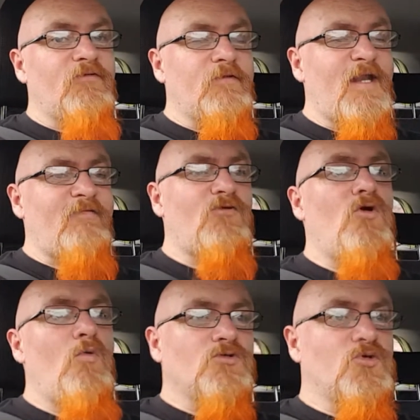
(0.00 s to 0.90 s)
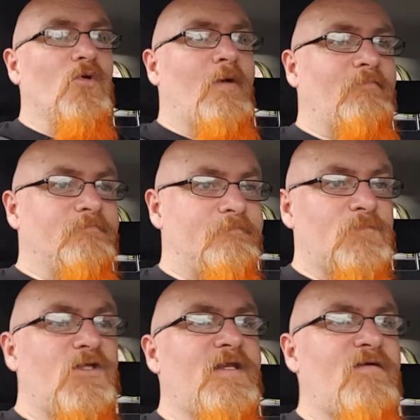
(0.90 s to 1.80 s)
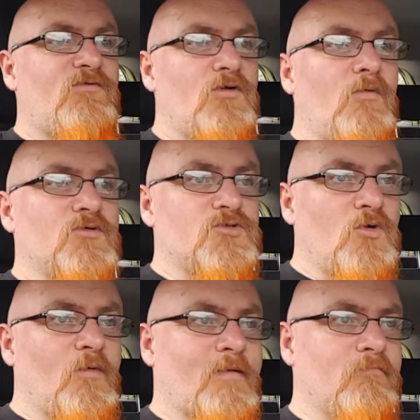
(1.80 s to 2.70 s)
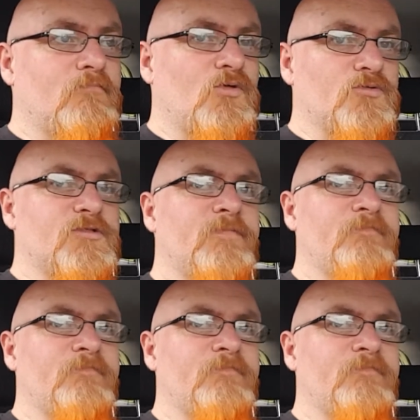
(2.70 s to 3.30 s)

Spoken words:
You never know what's going to happen. You never know what's going to happen. But